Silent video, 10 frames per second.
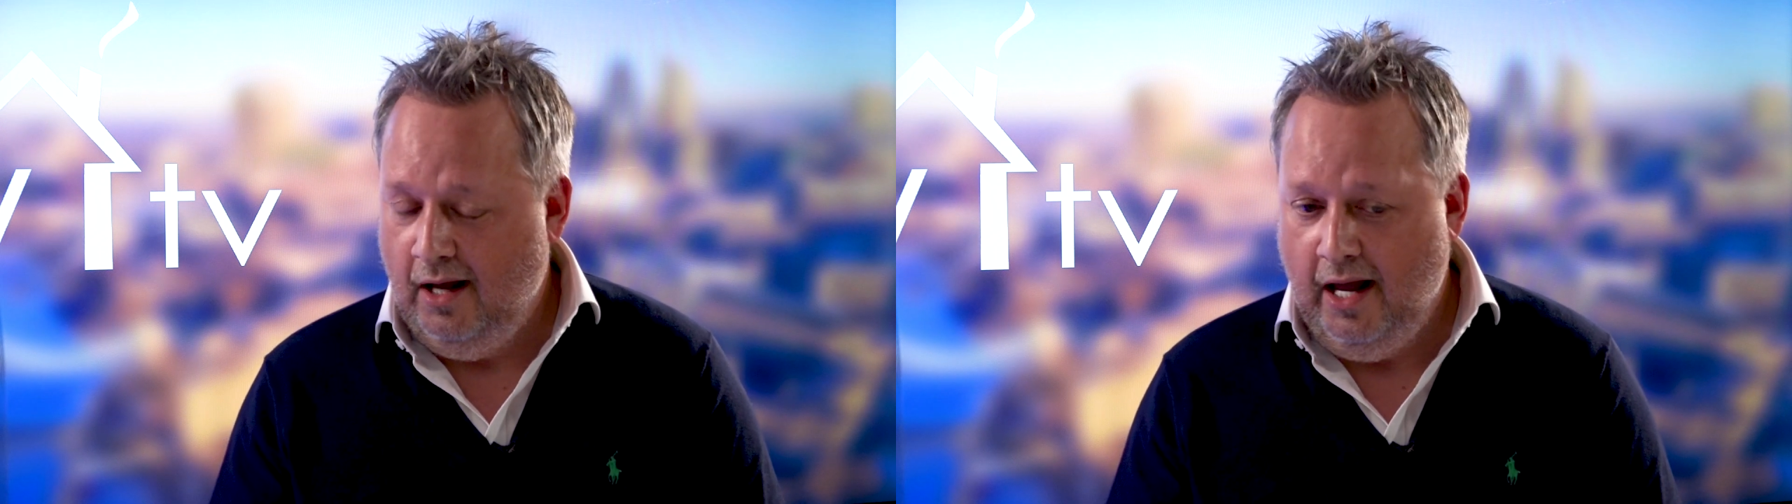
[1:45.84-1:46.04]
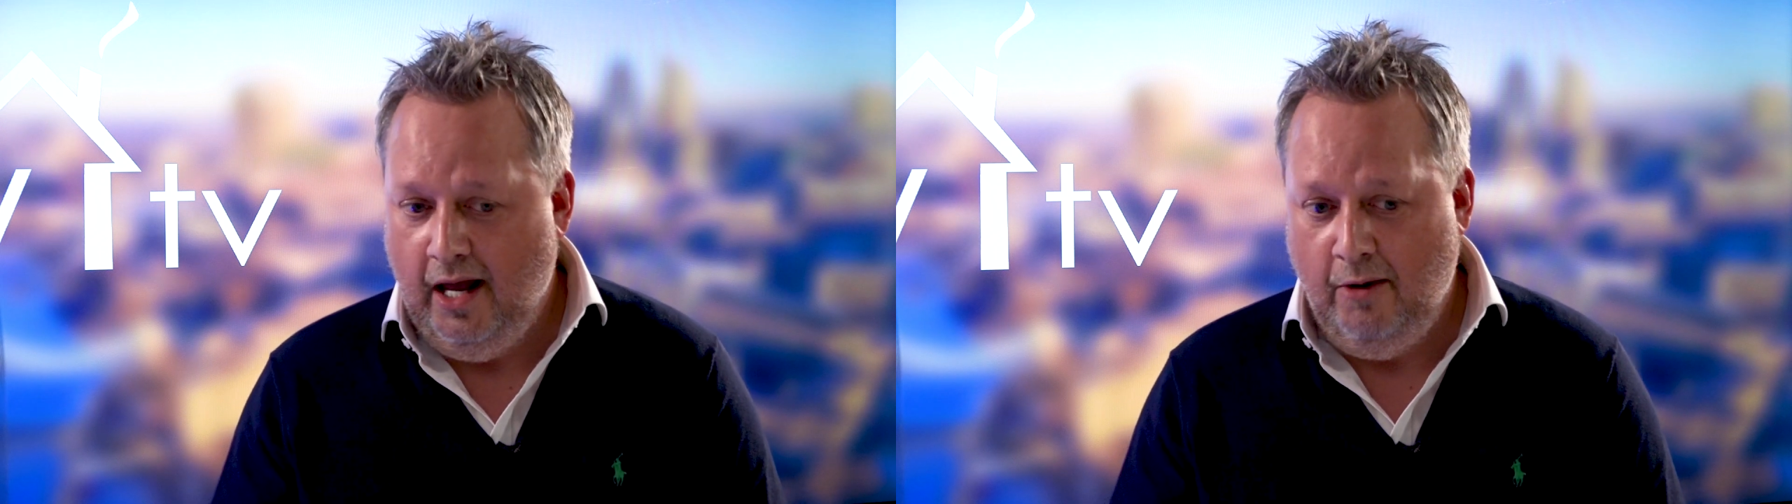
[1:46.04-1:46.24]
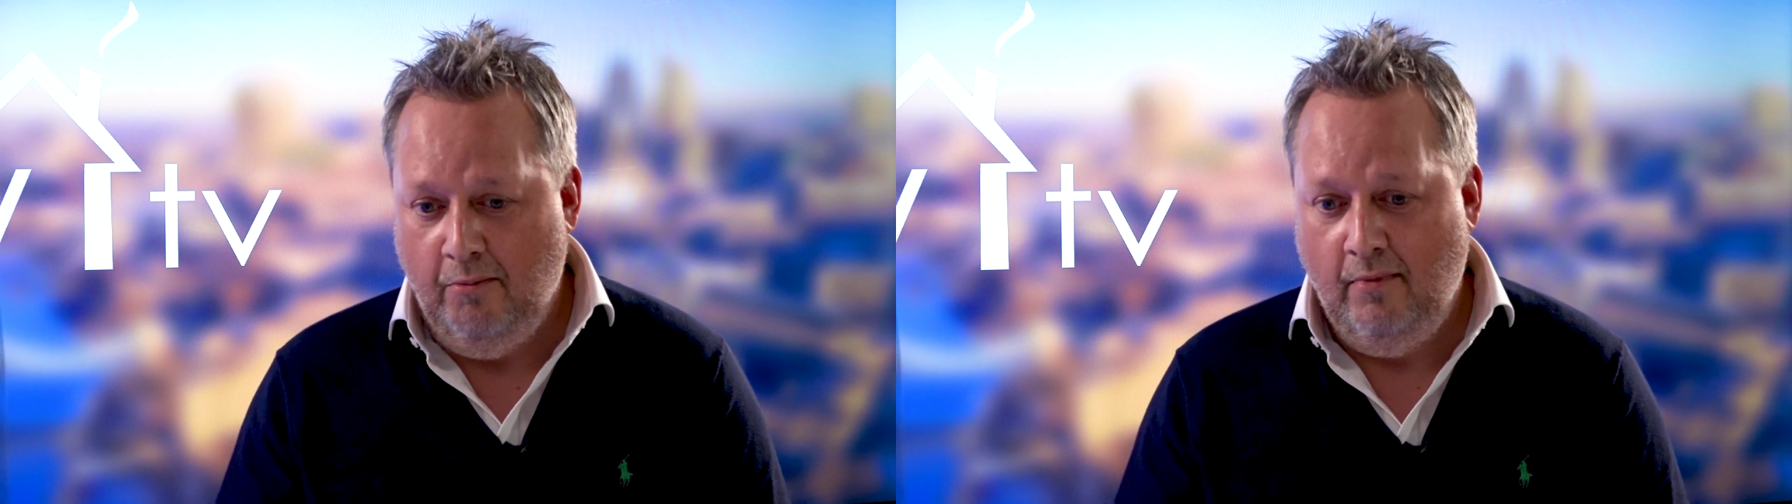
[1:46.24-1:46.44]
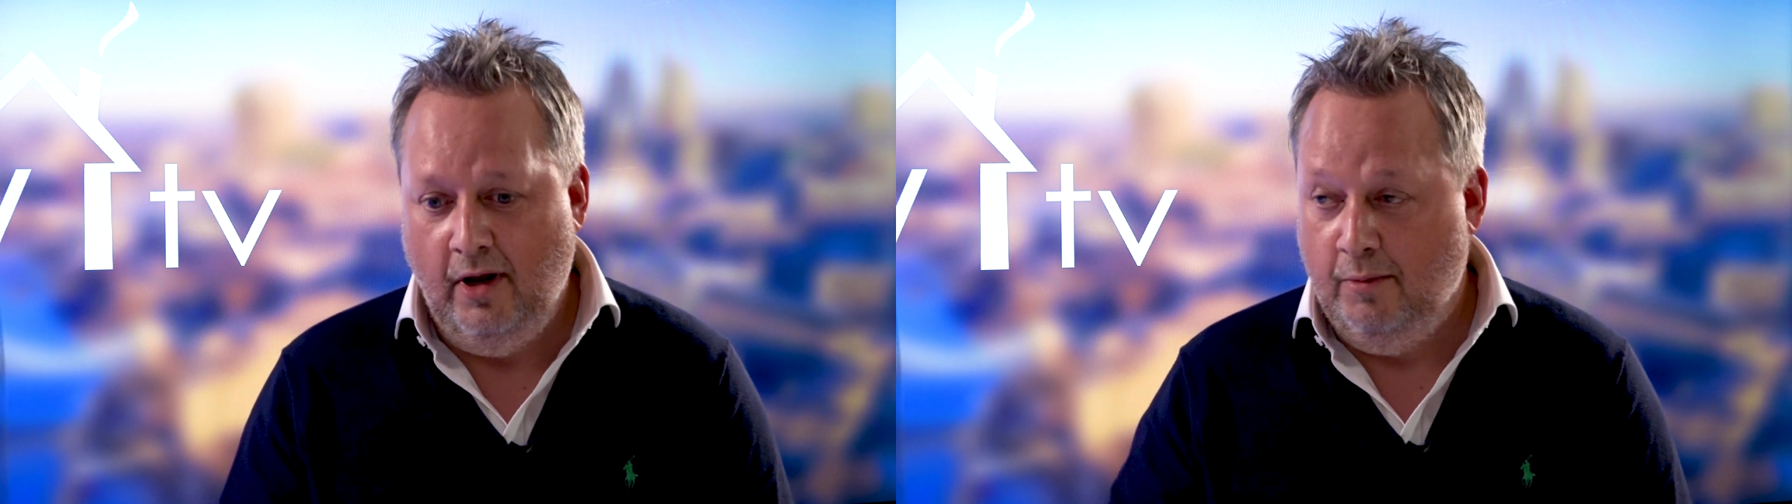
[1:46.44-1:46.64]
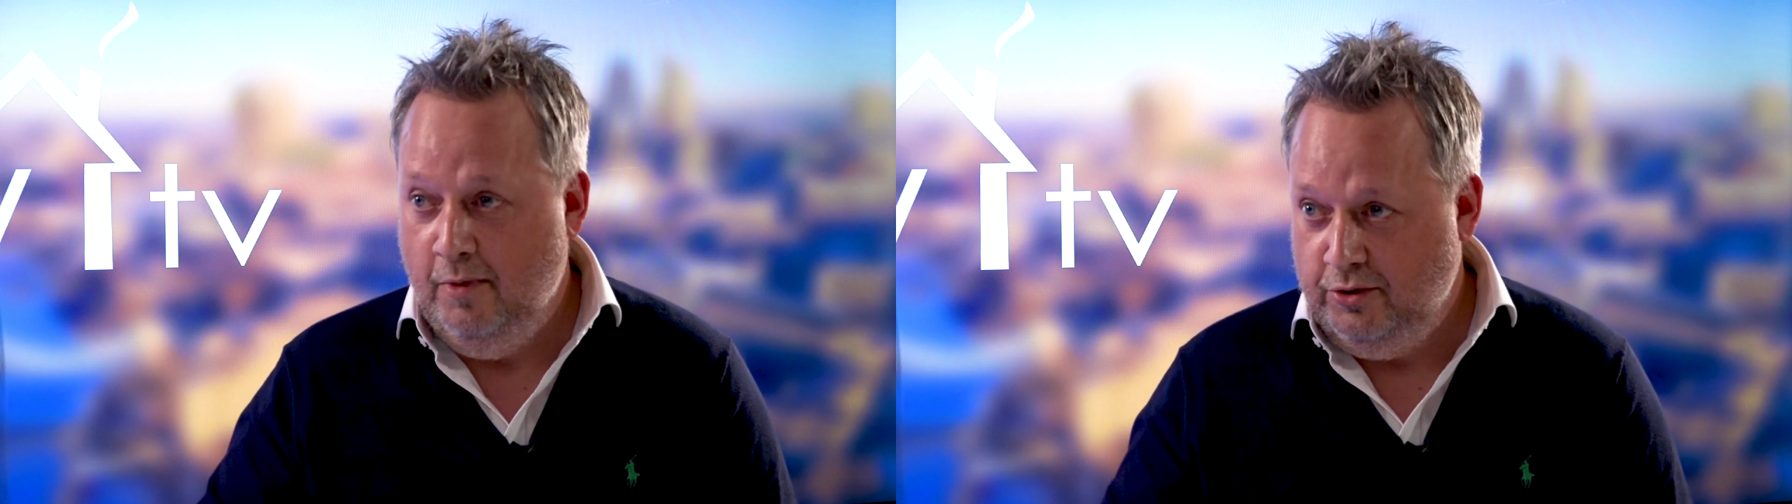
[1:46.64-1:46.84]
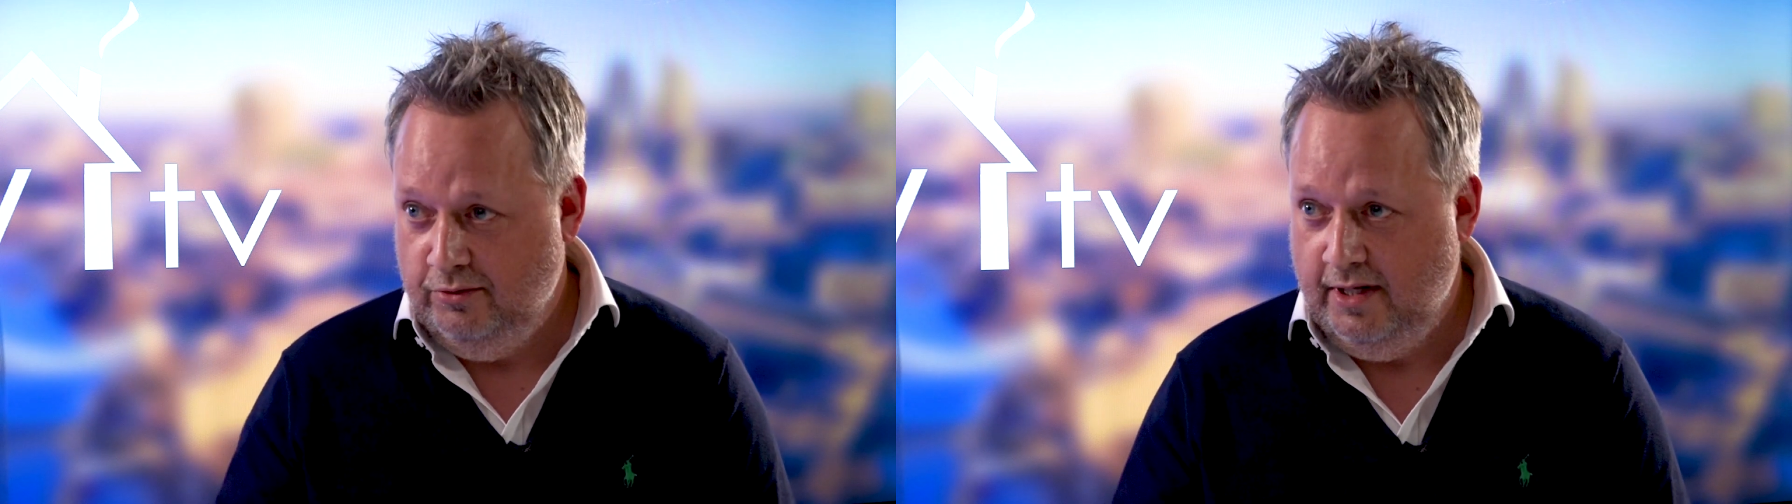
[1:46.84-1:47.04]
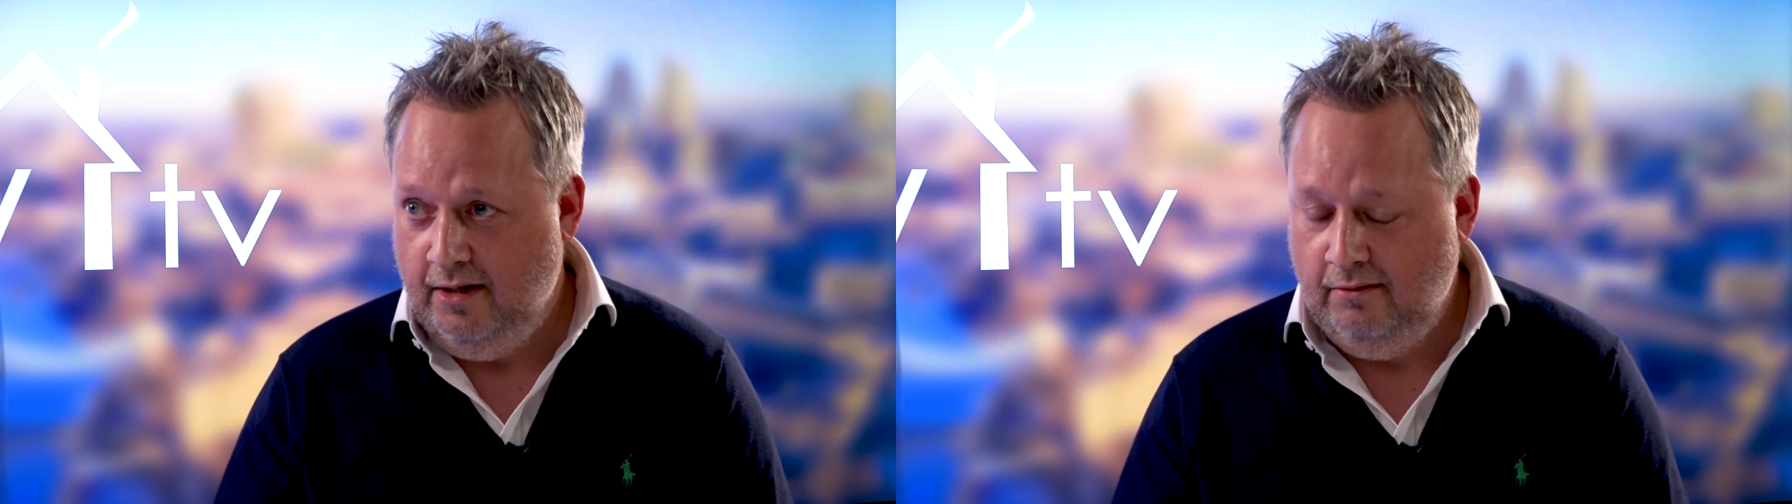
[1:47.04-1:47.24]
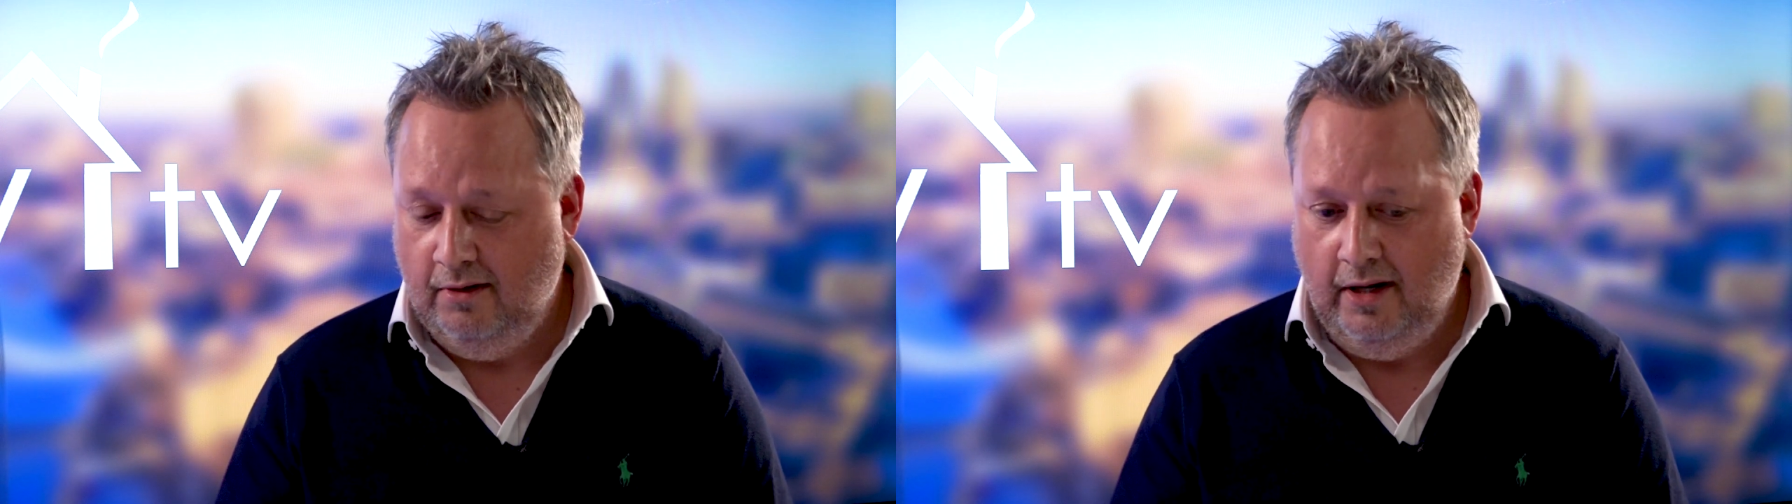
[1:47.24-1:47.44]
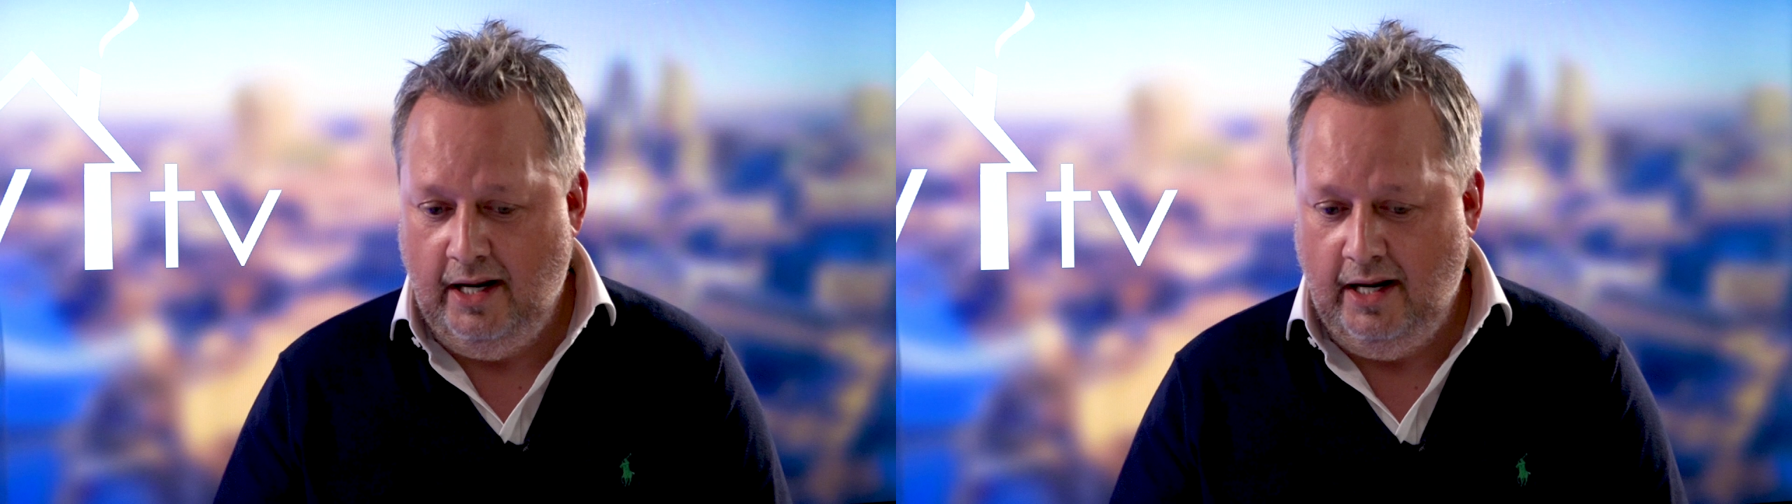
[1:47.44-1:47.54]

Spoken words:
a commercial tenant,